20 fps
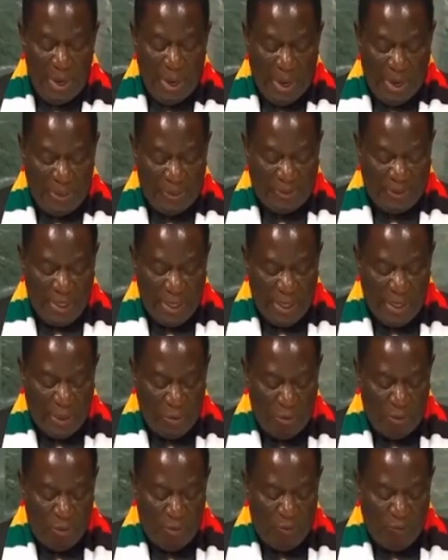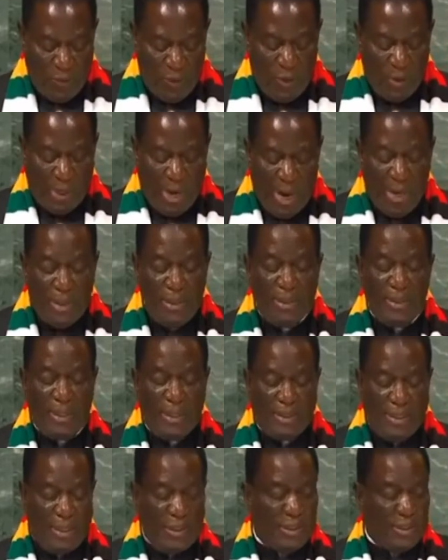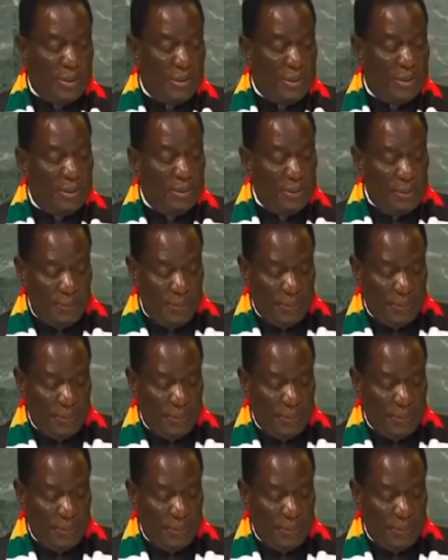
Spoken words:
I thank you for your kind attention.